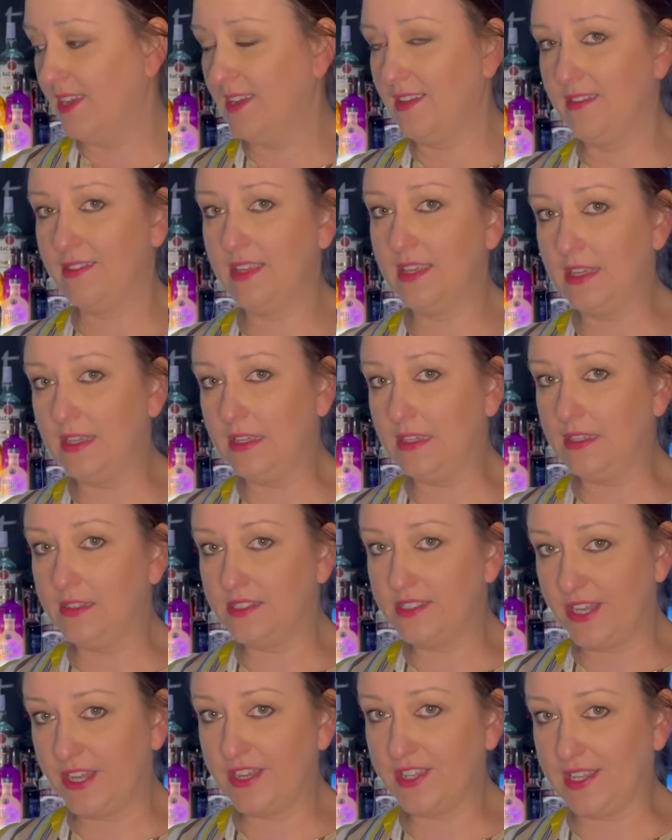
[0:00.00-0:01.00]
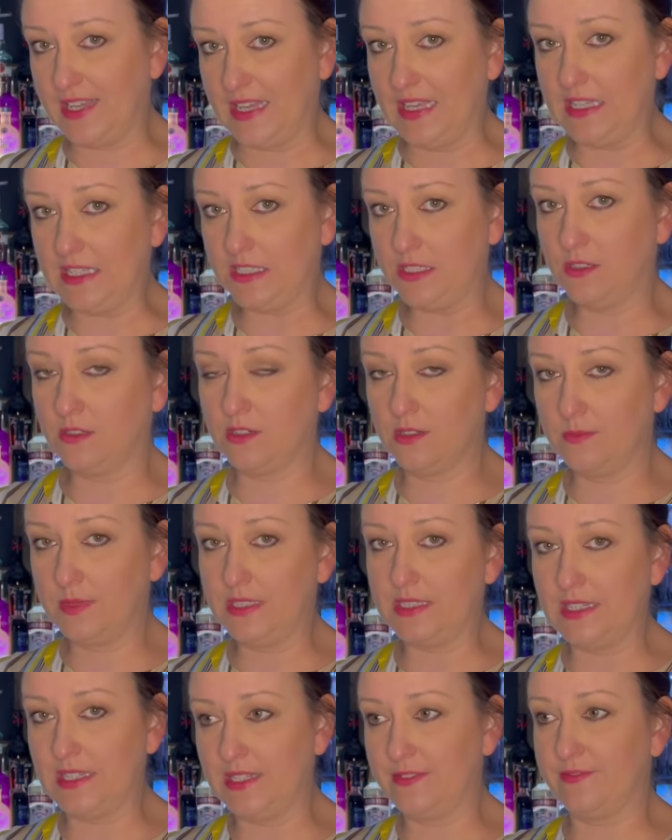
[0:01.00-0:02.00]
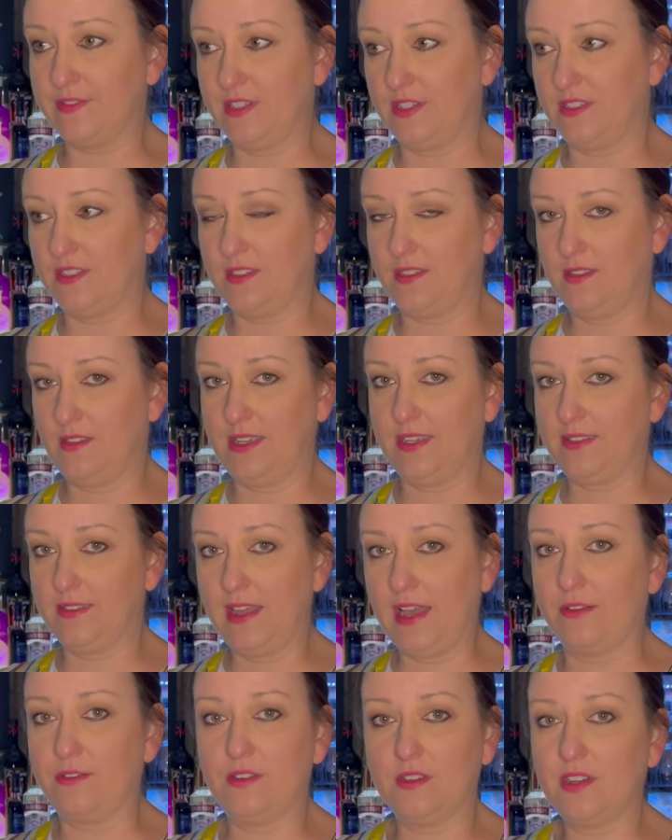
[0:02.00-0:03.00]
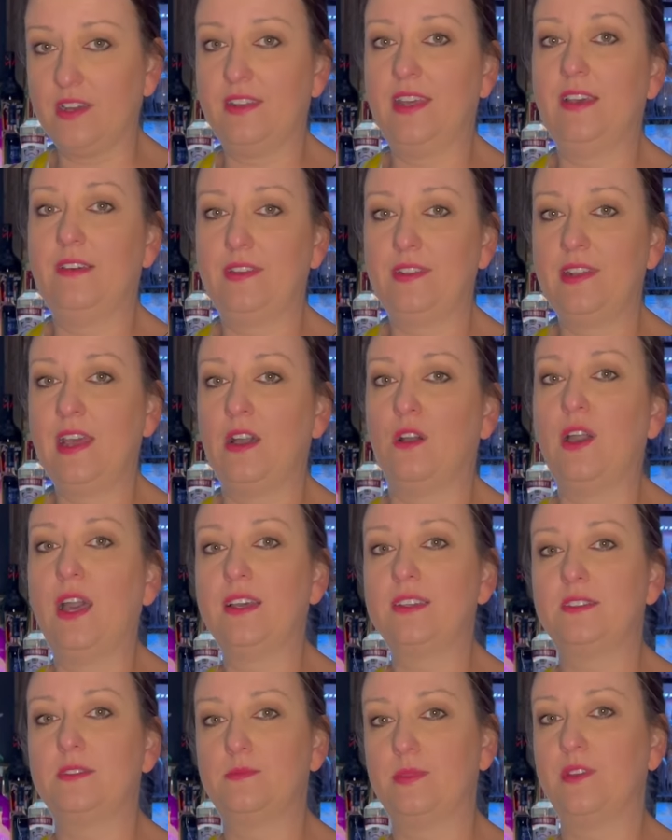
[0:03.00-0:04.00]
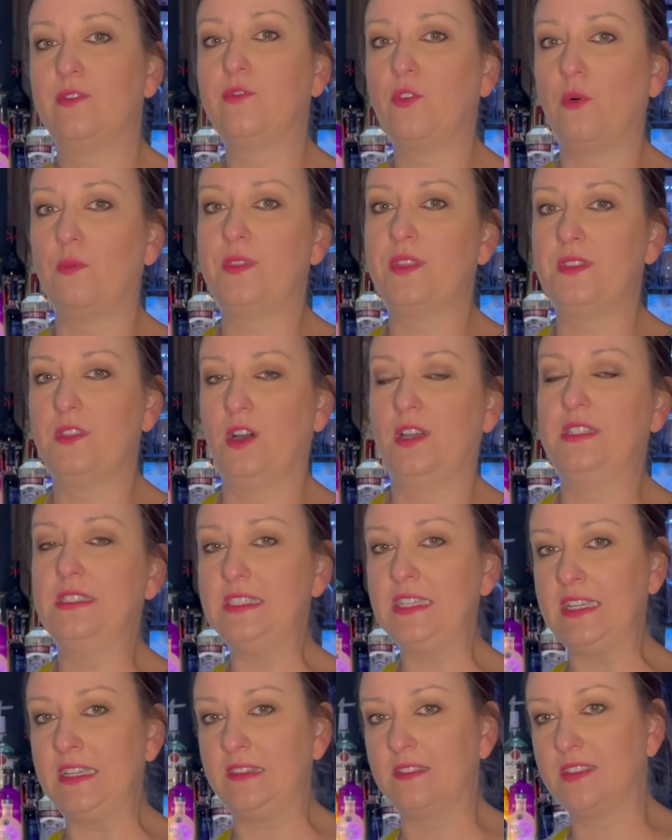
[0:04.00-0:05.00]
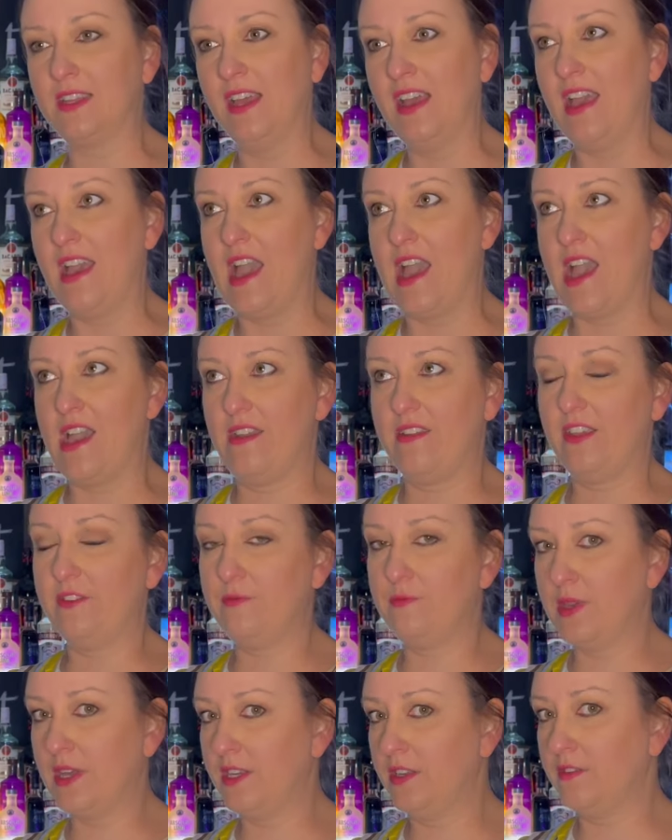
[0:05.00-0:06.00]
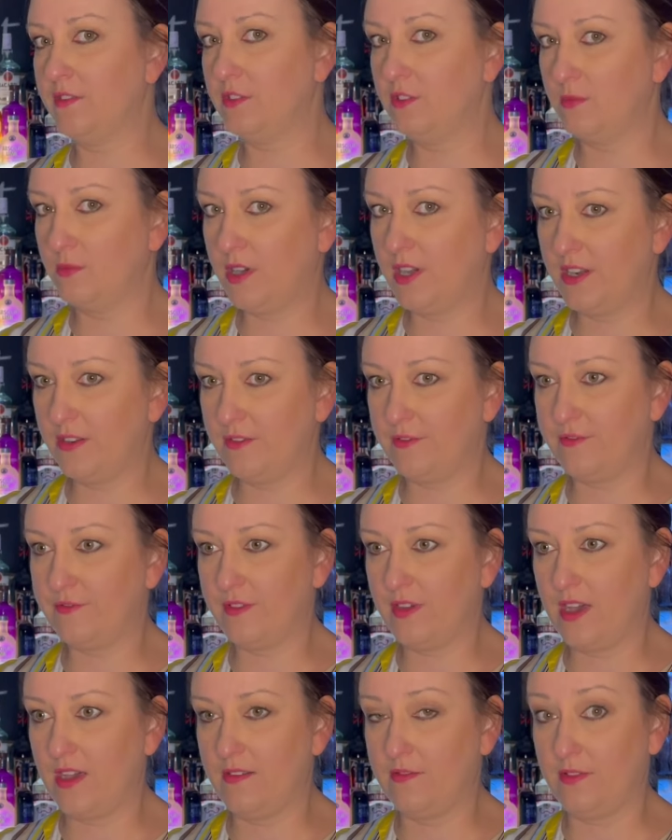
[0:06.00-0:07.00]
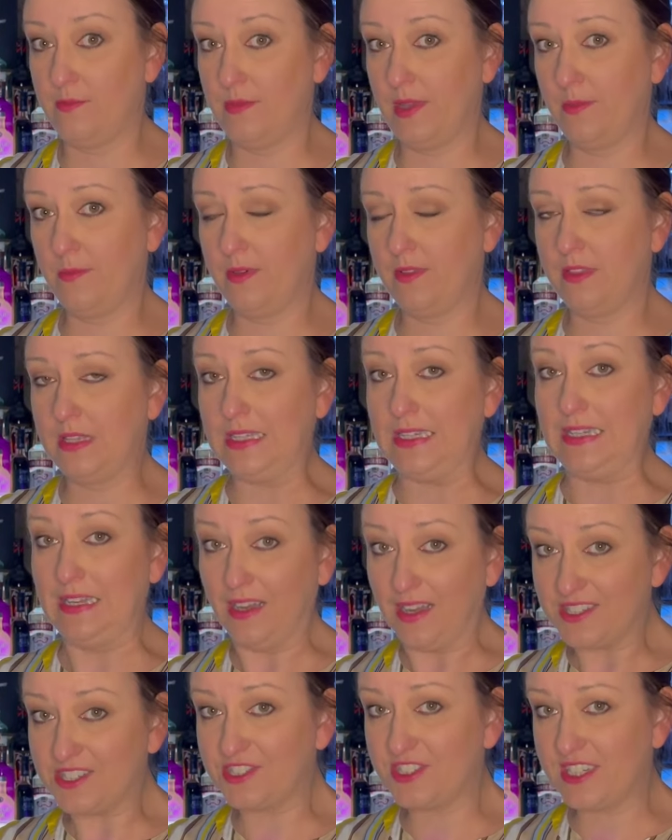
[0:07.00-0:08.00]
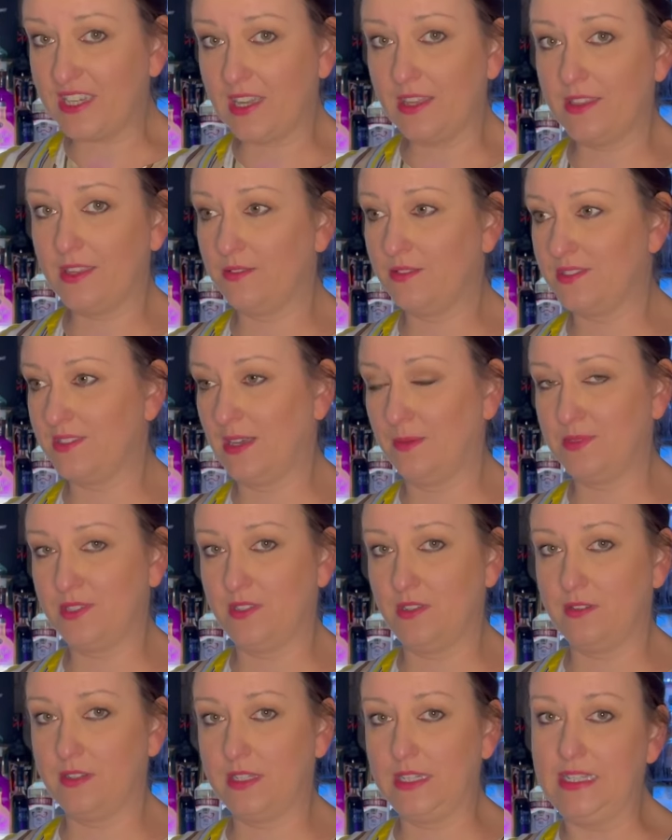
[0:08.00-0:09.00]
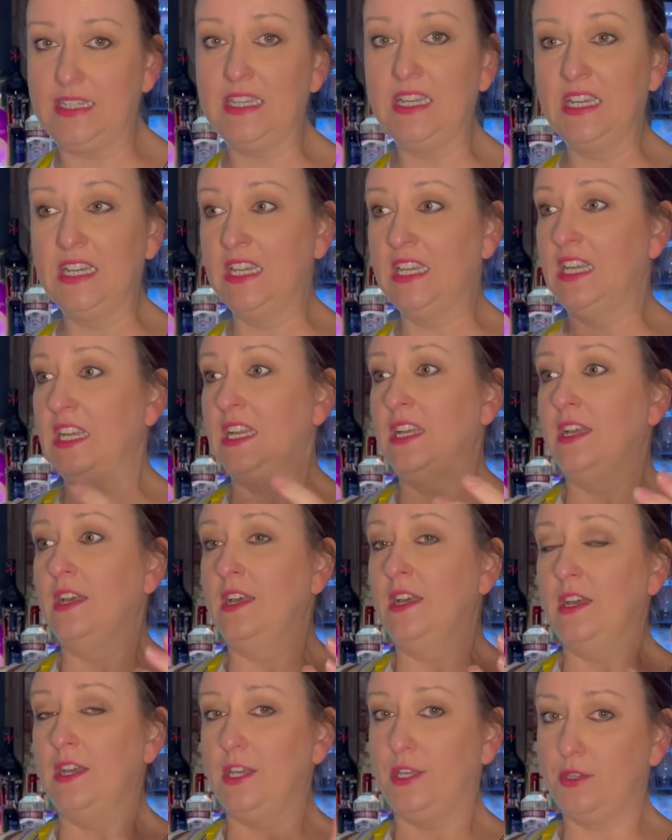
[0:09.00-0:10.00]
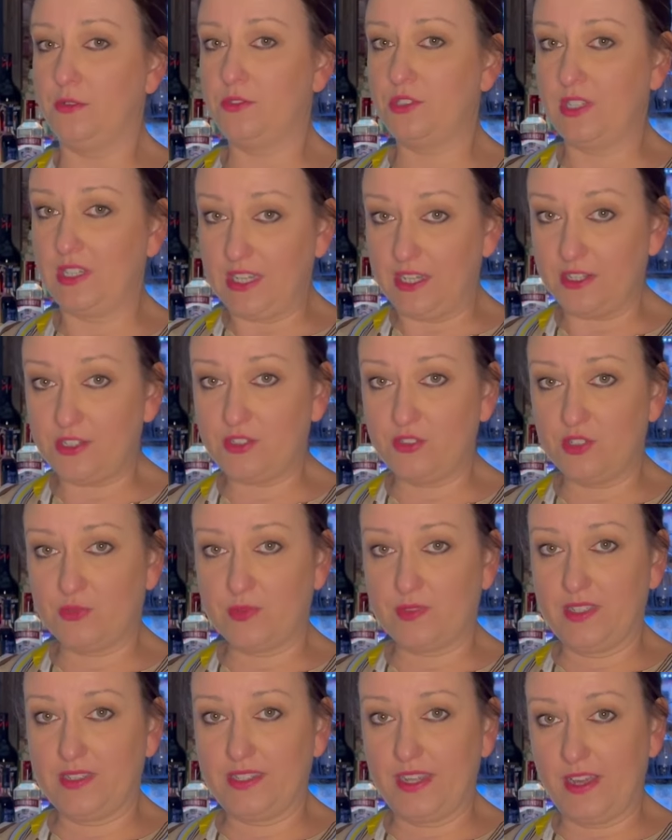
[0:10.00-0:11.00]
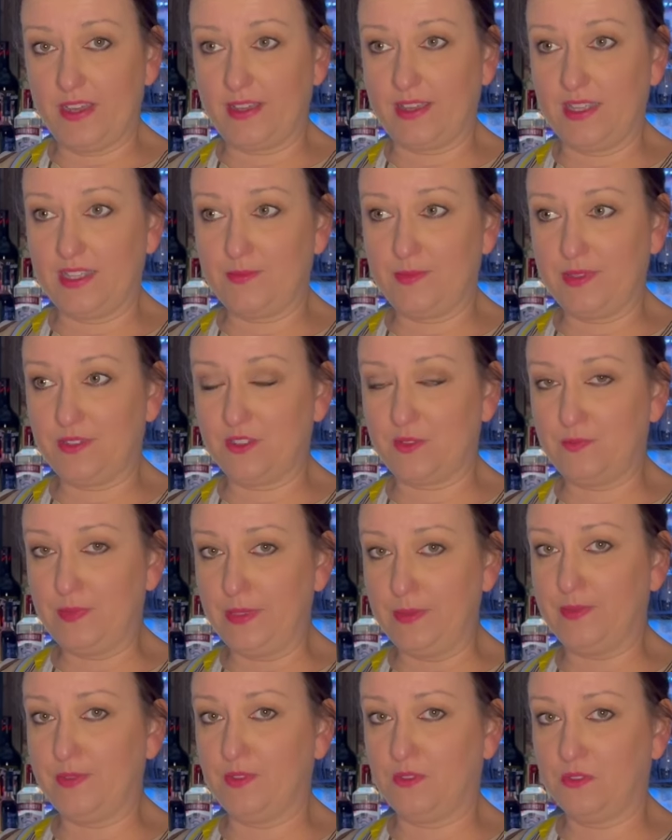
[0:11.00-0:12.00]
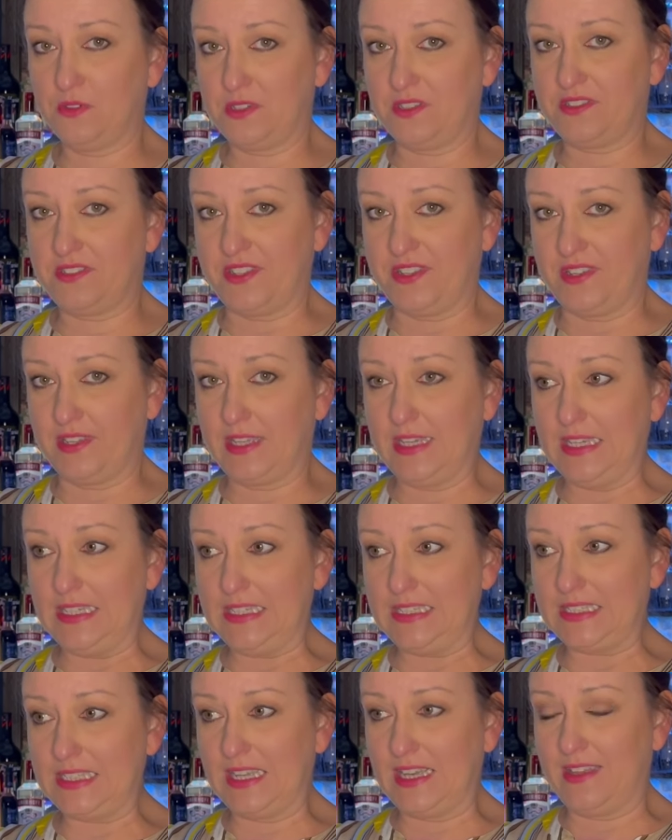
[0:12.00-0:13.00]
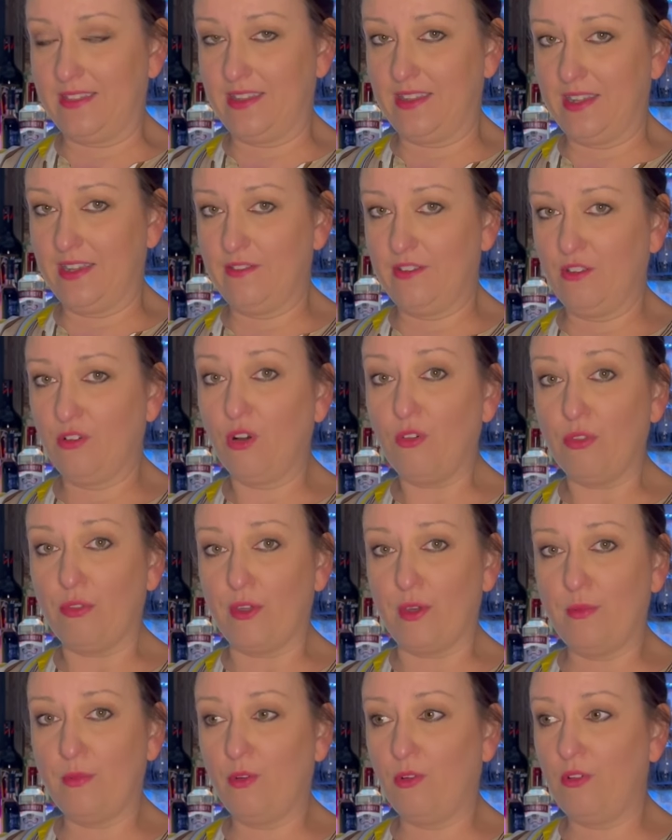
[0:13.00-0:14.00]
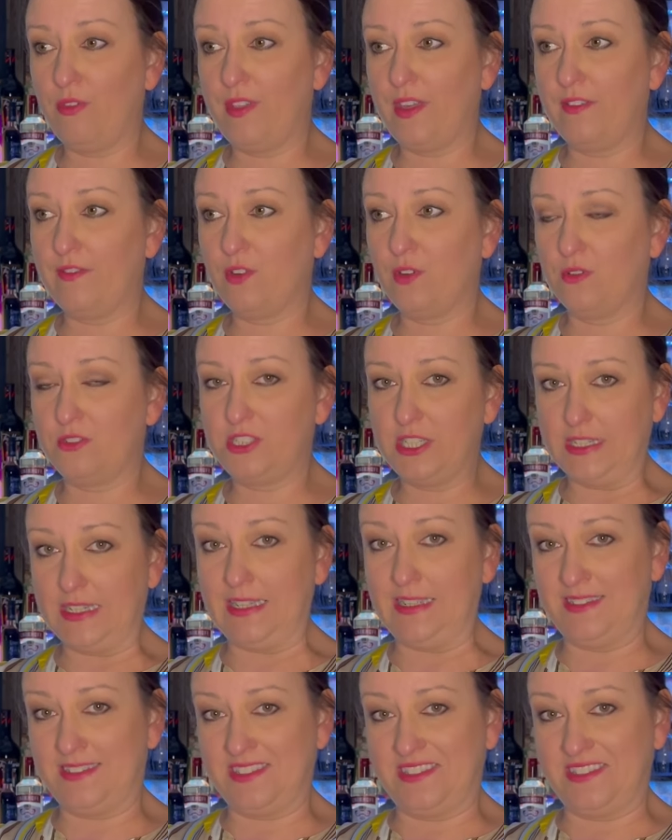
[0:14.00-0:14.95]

the turkey is not going to be delivered like now you can't have it now it has to be from the 19th and if many of you might have uh, remembered the last year there was absolutely huge issues with the turkeys because people order turkeys and they never got them or they've got chickens